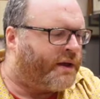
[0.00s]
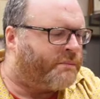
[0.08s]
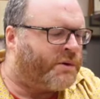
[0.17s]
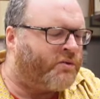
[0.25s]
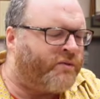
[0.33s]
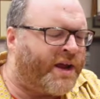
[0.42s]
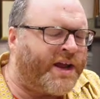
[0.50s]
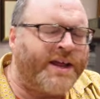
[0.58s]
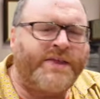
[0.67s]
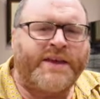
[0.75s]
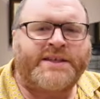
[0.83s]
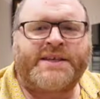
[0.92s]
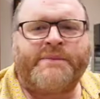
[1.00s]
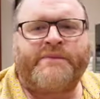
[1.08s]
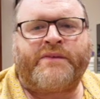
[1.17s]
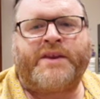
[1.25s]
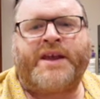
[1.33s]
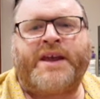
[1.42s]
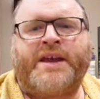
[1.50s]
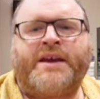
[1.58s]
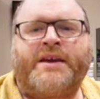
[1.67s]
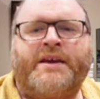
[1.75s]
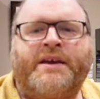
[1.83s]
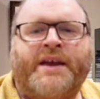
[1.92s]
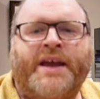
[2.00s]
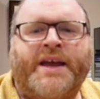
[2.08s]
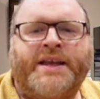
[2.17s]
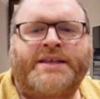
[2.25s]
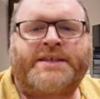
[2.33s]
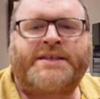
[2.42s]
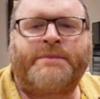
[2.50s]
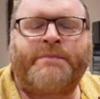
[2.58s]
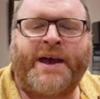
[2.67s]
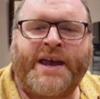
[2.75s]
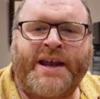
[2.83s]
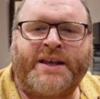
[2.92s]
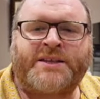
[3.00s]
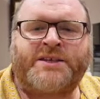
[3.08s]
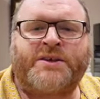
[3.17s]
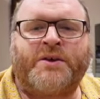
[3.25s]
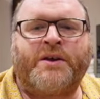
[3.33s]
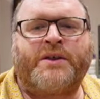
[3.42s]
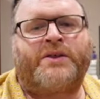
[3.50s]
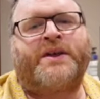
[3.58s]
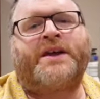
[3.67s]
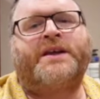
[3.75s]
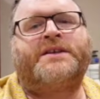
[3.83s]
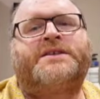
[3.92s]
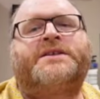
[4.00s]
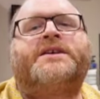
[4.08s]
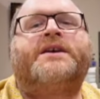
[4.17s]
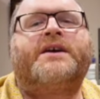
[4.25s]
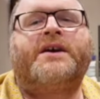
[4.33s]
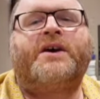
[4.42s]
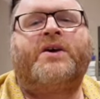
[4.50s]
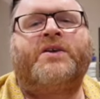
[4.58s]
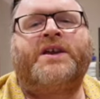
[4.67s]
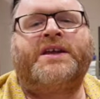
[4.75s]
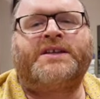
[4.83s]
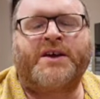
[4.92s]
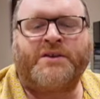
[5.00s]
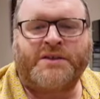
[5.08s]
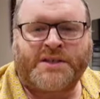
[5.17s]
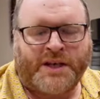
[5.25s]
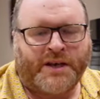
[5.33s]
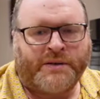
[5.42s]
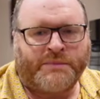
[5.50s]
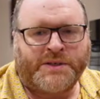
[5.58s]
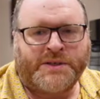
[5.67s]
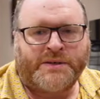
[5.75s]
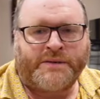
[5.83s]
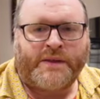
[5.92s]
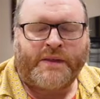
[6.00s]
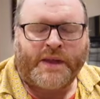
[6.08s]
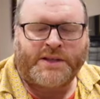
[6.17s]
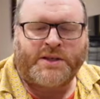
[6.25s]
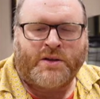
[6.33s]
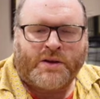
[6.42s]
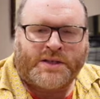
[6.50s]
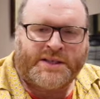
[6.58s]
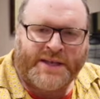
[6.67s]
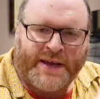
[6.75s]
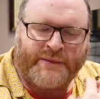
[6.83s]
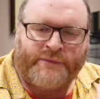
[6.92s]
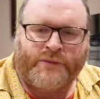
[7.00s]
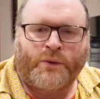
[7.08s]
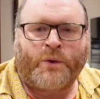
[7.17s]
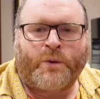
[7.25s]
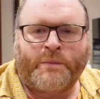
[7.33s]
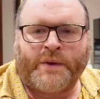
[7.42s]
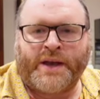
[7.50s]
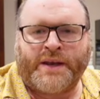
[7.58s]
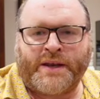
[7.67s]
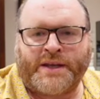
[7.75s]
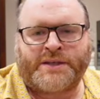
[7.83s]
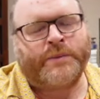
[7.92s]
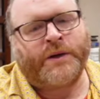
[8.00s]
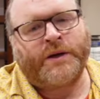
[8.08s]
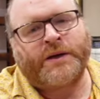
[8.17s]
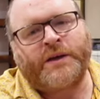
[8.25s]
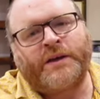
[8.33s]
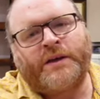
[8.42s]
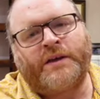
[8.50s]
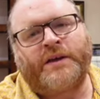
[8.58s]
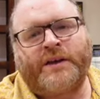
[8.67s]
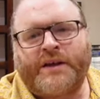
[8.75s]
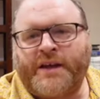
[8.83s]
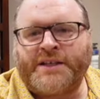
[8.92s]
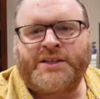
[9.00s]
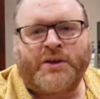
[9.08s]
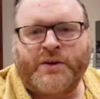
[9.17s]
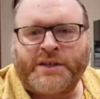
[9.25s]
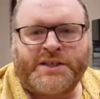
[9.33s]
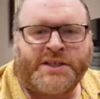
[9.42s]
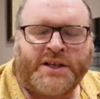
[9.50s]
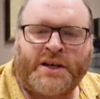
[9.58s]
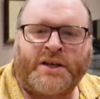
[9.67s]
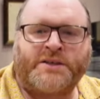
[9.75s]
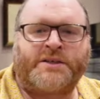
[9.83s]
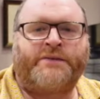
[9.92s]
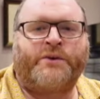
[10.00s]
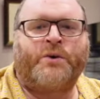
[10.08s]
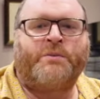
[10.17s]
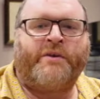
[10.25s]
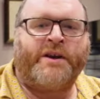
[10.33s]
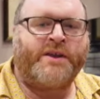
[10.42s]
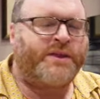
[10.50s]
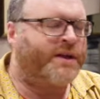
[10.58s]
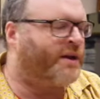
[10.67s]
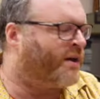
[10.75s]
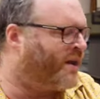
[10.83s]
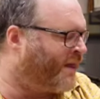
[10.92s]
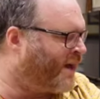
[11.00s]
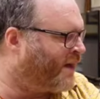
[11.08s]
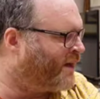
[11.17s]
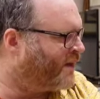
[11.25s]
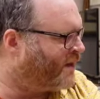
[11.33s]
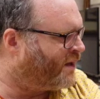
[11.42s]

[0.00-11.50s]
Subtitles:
But really this symphony is Sibelius doing things on his own terms. There's not a set form in this work. It's not in sonata form or anything like that.